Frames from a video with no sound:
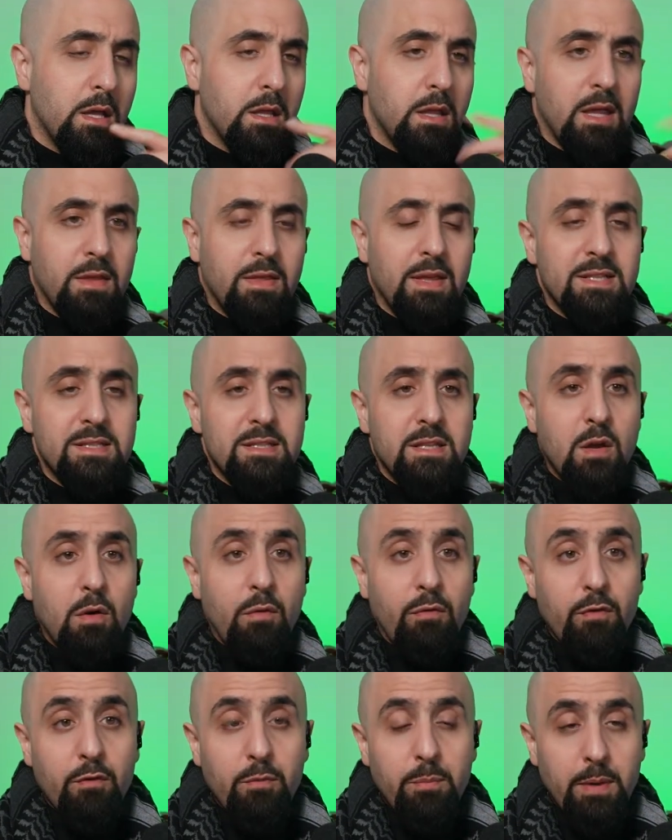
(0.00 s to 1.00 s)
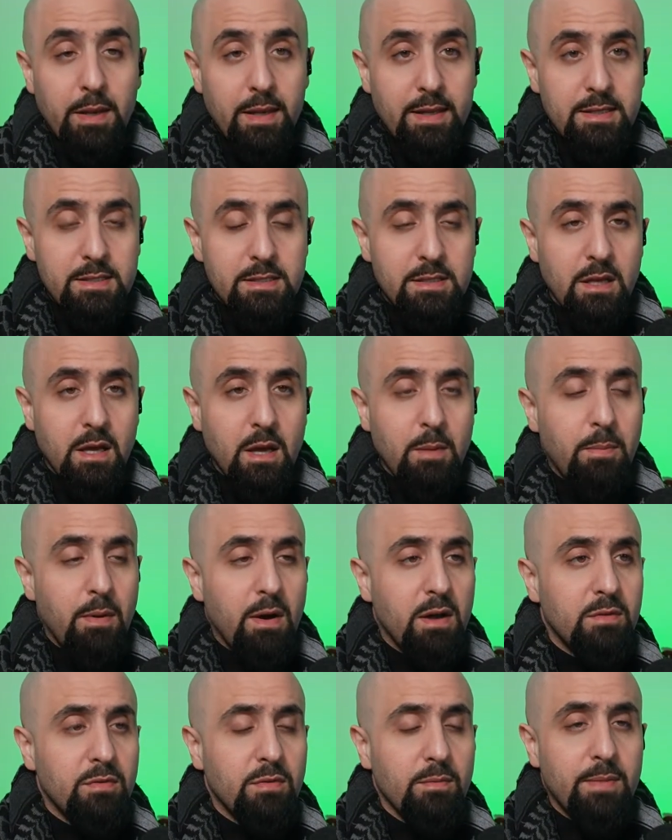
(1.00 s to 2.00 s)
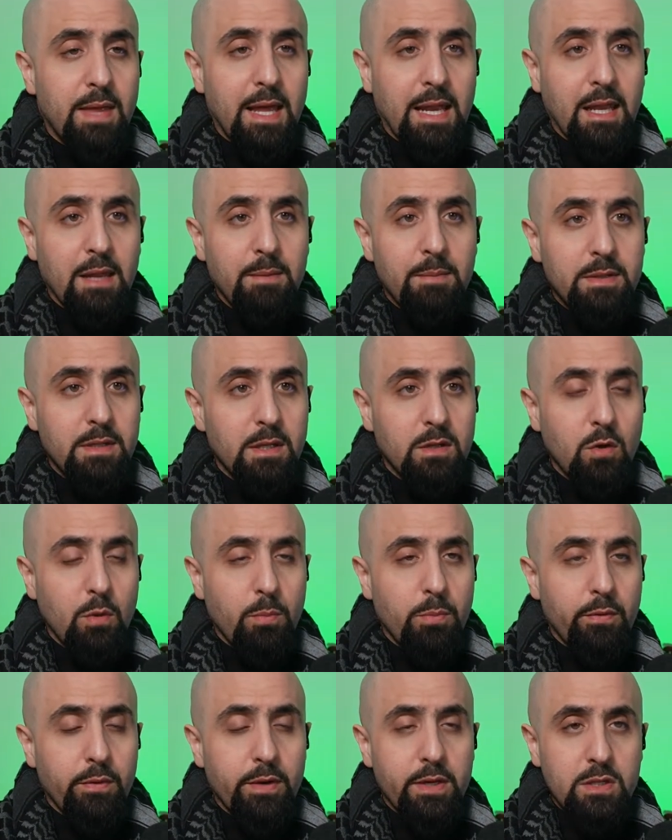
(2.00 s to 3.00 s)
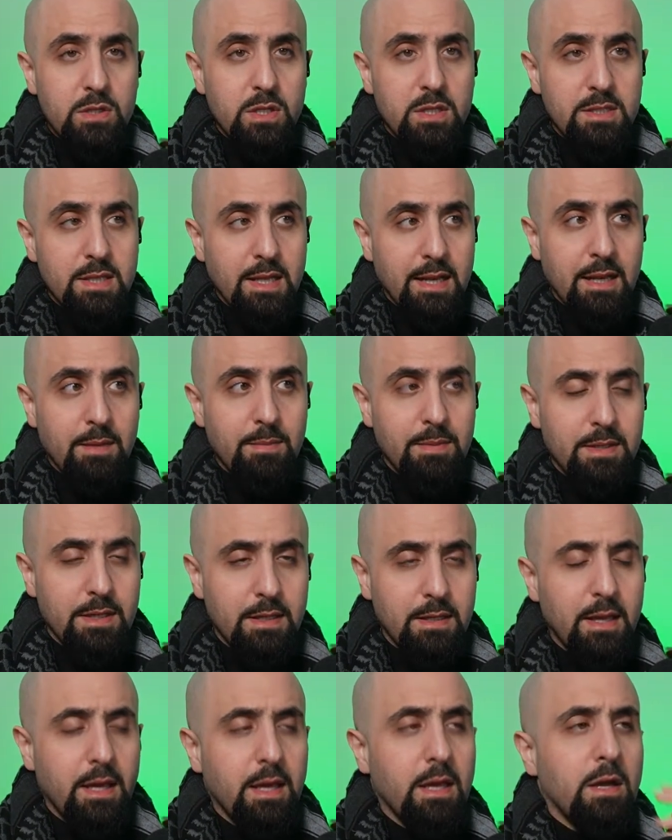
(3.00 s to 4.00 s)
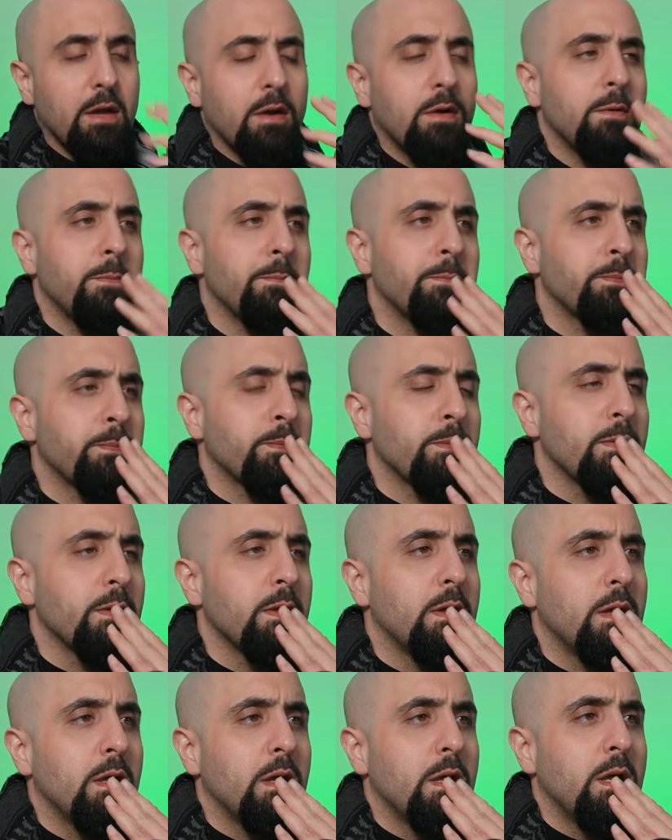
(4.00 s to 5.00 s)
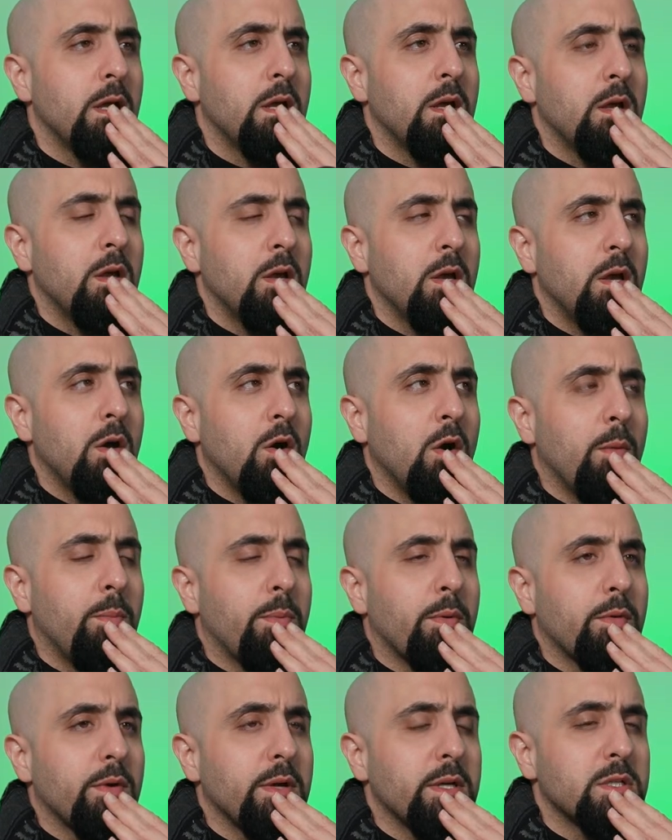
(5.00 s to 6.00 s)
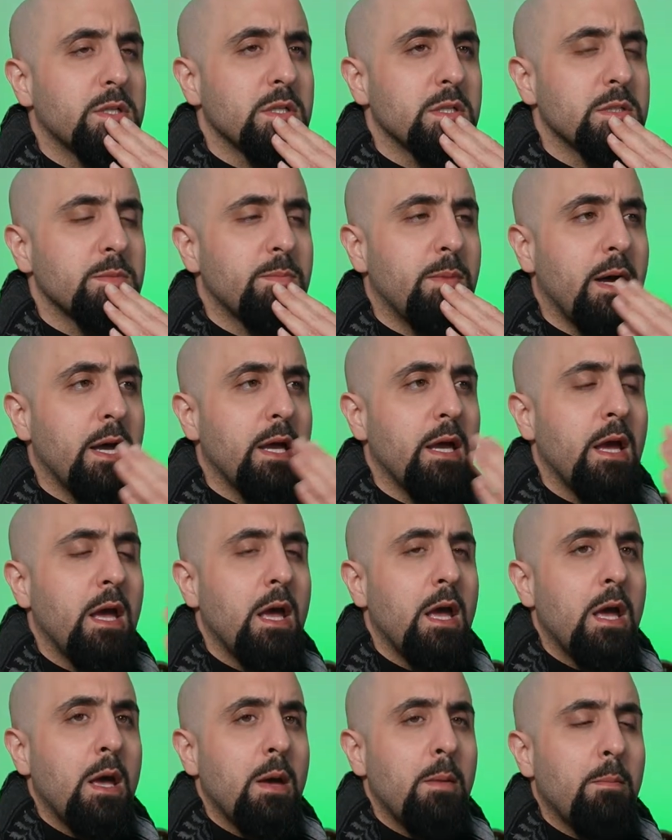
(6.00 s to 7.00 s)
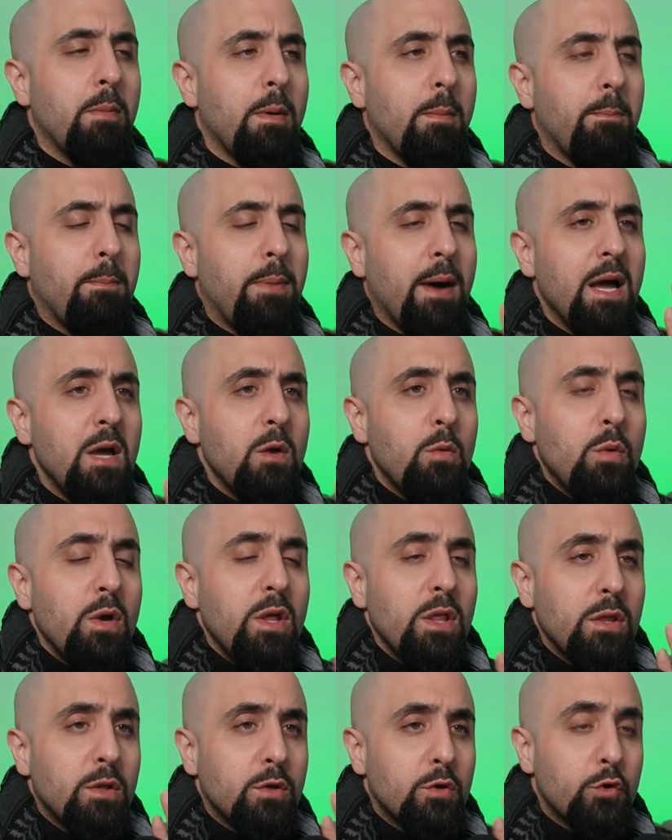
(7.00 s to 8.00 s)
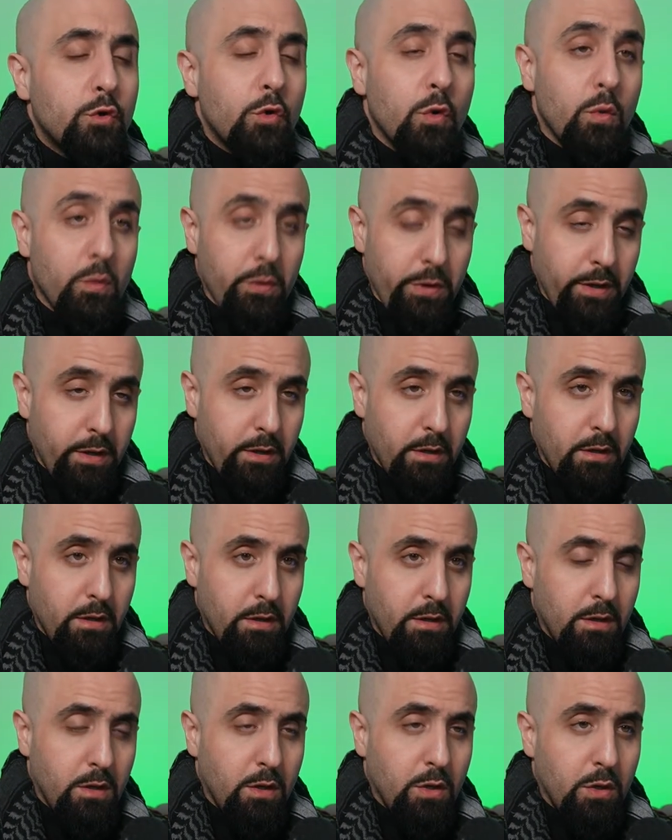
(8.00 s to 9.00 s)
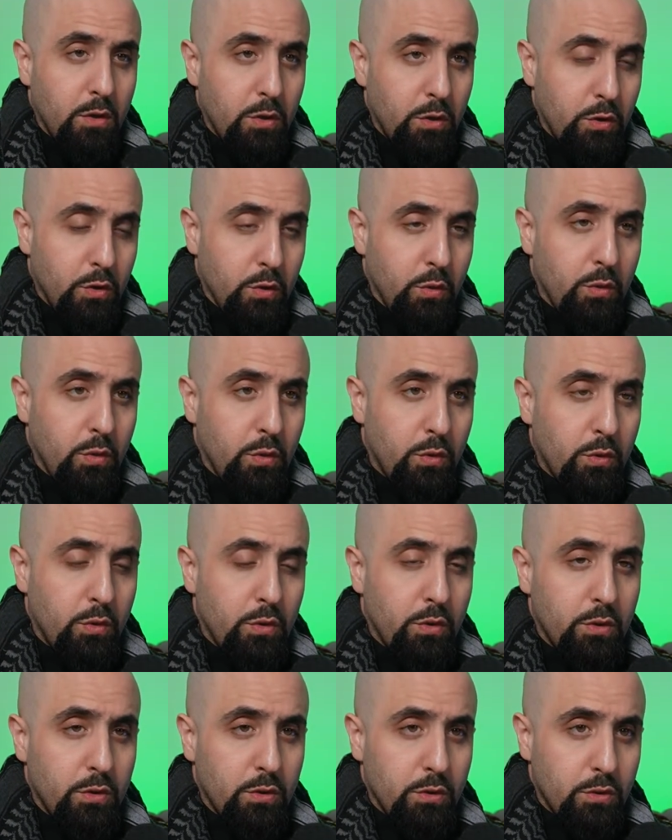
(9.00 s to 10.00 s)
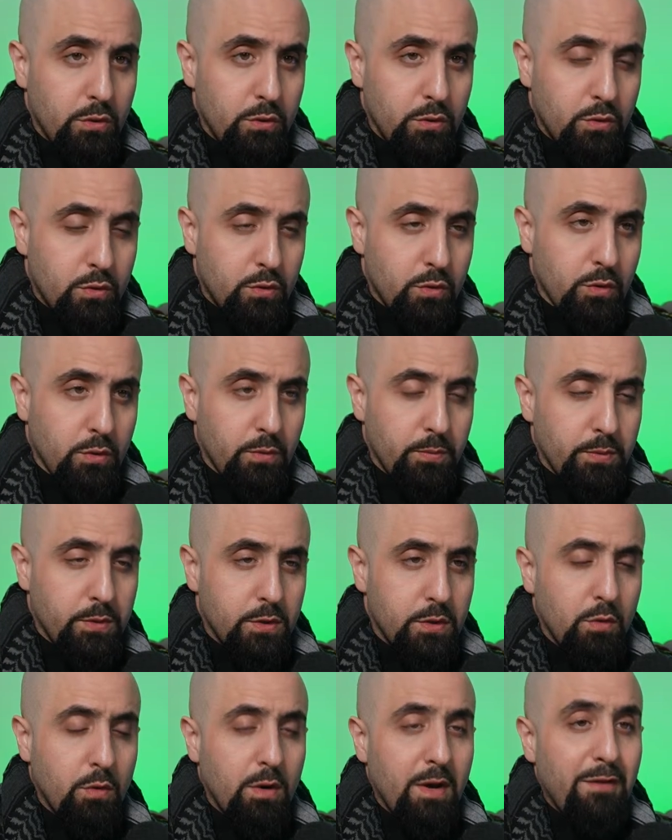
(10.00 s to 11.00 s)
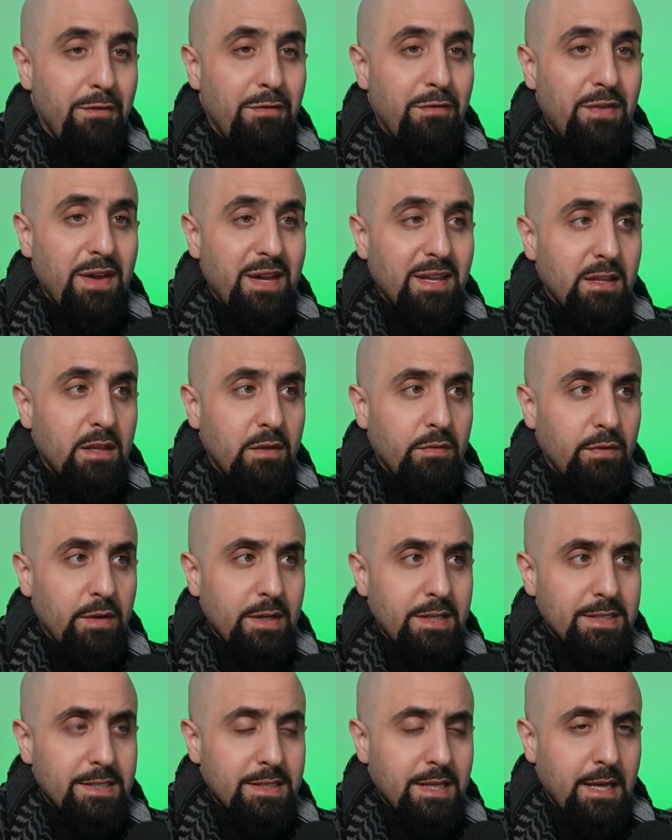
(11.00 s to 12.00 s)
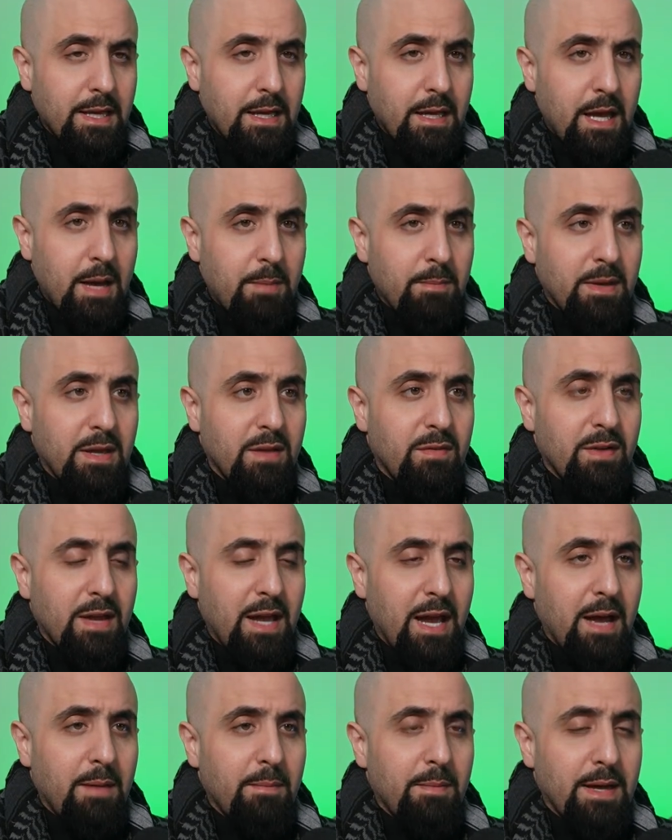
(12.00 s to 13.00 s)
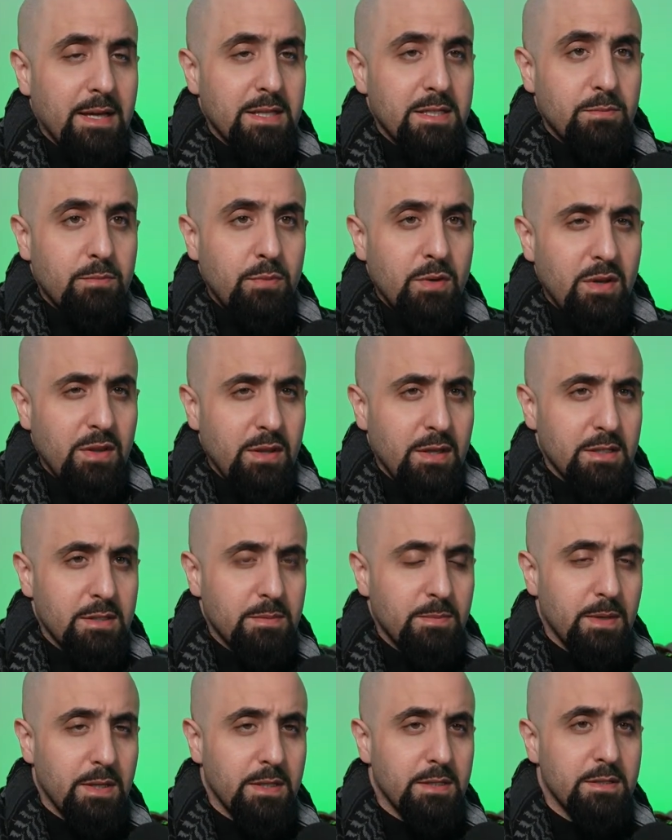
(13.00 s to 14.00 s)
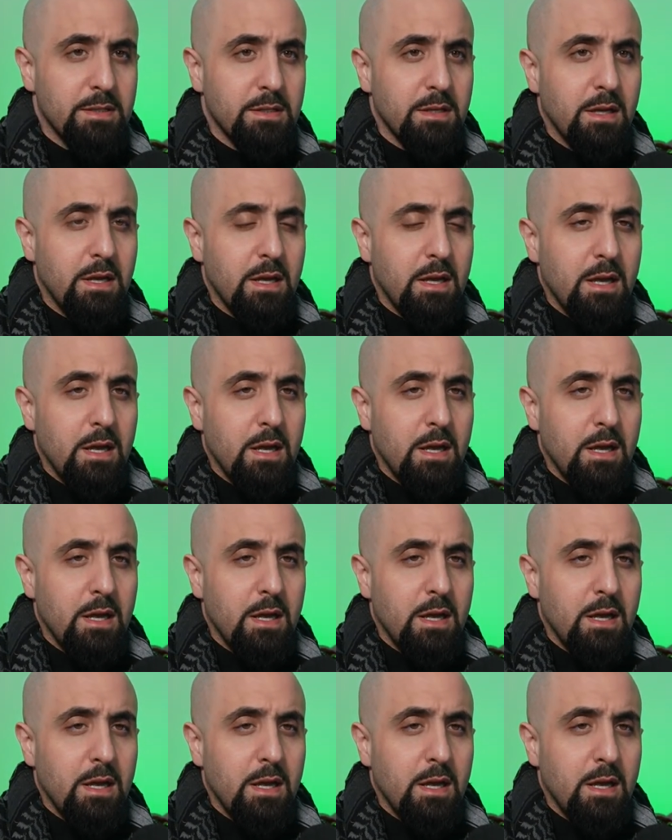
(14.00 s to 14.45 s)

That's there for policing. Apart from that, limited operations and limited air operations. But by withdrawing your troops, you're effectively saying, I'm giving Hamas breathing space.